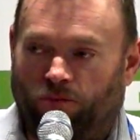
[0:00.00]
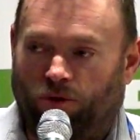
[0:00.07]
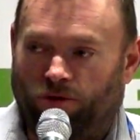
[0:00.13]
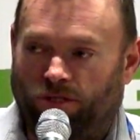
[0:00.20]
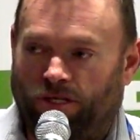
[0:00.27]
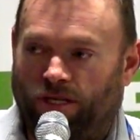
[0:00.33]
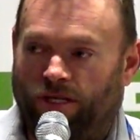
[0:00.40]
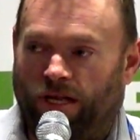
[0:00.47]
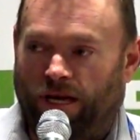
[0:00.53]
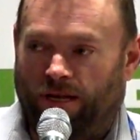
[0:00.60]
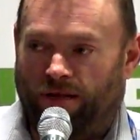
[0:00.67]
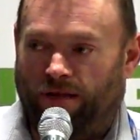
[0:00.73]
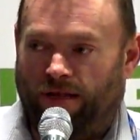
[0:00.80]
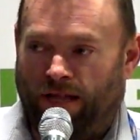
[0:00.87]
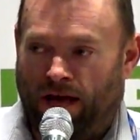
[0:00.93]
posted
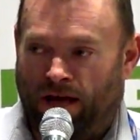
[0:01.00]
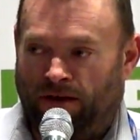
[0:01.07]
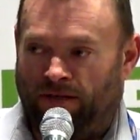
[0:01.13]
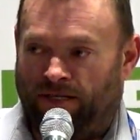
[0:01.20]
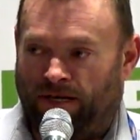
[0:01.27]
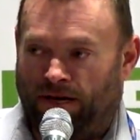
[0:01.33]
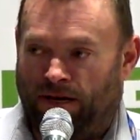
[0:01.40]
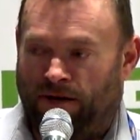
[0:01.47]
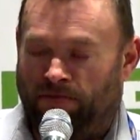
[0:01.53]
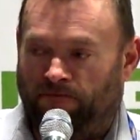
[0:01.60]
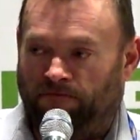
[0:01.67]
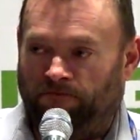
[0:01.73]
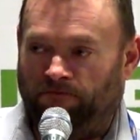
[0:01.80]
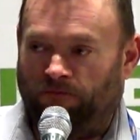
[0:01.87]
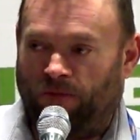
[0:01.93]
that
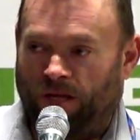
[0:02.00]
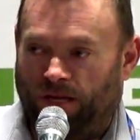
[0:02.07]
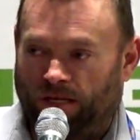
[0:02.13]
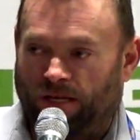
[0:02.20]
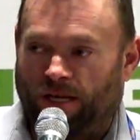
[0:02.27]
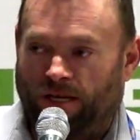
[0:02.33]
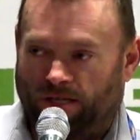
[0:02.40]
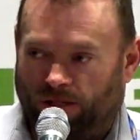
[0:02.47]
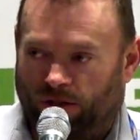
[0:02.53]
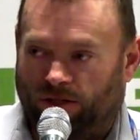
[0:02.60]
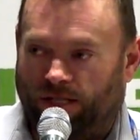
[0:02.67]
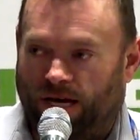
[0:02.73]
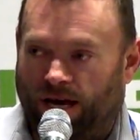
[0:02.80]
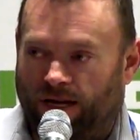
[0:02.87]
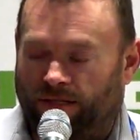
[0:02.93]
has
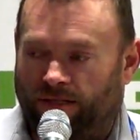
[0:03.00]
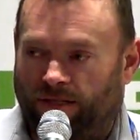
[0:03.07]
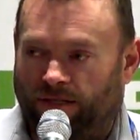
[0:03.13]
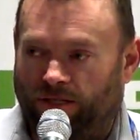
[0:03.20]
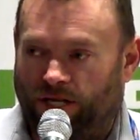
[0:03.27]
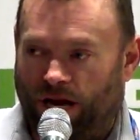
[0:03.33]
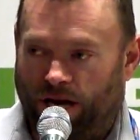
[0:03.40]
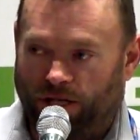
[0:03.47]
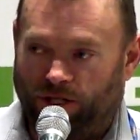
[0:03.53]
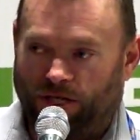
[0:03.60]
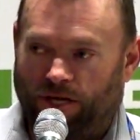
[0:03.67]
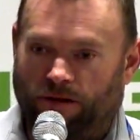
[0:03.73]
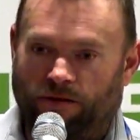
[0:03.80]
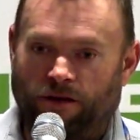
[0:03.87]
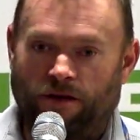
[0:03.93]
looked at
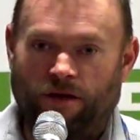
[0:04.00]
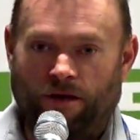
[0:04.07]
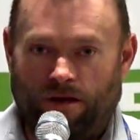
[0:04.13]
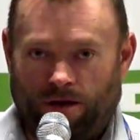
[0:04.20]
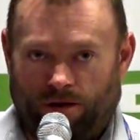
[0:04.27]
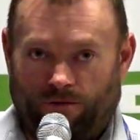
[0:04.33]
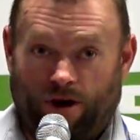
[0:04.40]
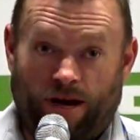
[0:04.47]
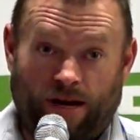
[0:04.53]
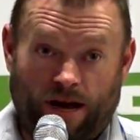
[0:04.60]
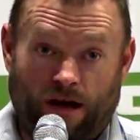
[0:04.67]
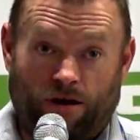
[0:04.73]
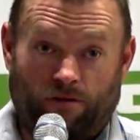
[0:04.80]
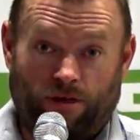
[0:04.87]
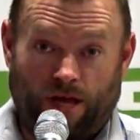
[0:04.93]
changing. Right
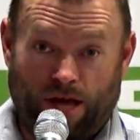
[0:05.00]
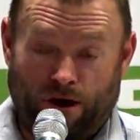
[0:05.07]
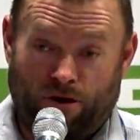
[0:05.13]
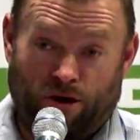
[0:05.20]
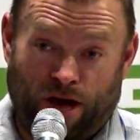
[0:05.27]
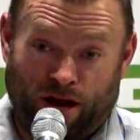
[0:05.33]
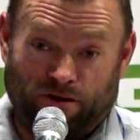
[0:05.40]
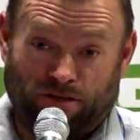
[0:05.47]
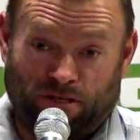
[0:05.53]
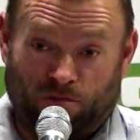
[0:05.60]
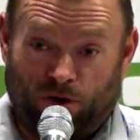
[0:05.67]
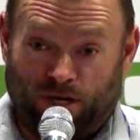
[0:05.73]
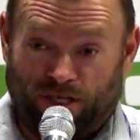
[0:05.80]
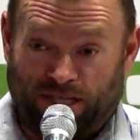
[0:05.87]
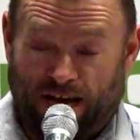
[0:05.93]
now, the irrigators in
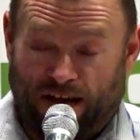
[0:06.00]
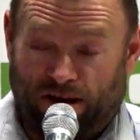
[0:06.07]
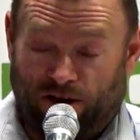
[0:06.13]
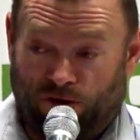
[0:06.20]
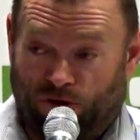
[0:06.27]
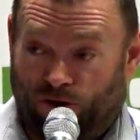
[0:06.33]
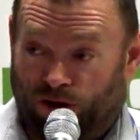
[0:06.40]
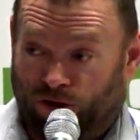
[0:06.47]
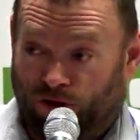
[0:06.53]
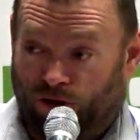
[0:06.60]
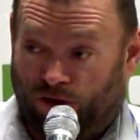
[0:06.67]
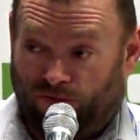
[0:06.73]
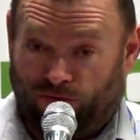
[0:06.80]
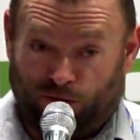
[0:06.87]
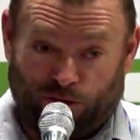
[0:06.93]
Montana are on the
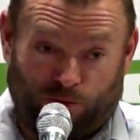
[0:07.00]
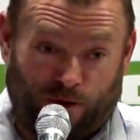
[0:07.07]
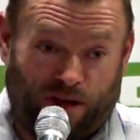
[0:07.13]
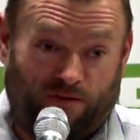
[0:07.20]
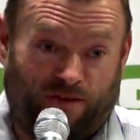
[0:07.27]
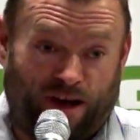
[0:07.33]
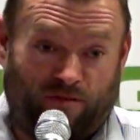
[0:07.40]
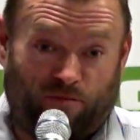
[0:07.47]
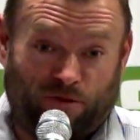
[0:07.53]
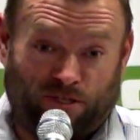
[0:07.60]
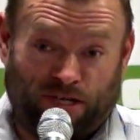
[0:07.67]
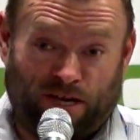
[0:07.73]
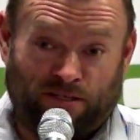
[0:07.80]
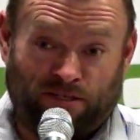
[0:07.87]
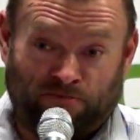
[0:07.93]
hook for
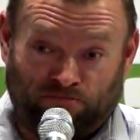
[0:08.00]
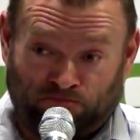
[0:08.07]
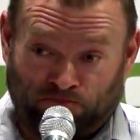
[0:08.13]
25%